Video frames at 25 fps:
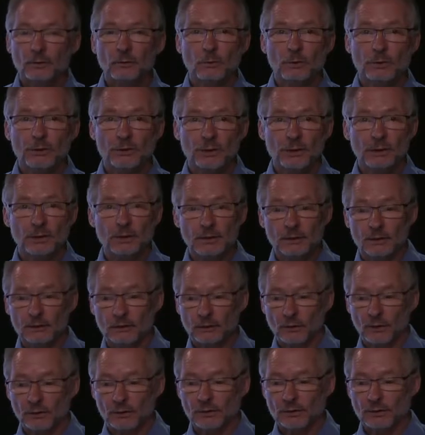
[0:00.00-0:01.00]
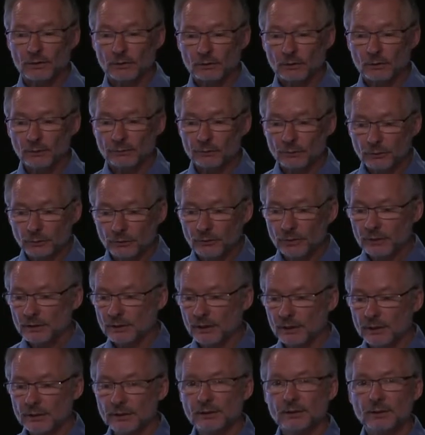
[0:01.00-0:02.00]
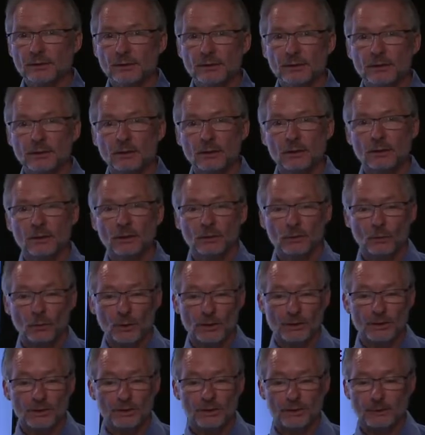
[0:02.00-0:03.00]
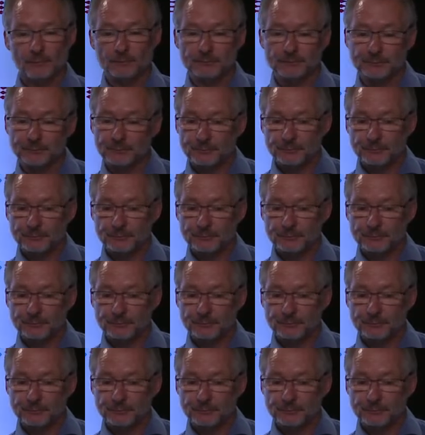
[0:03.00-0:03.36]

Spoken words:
We see loss of tourist sites, which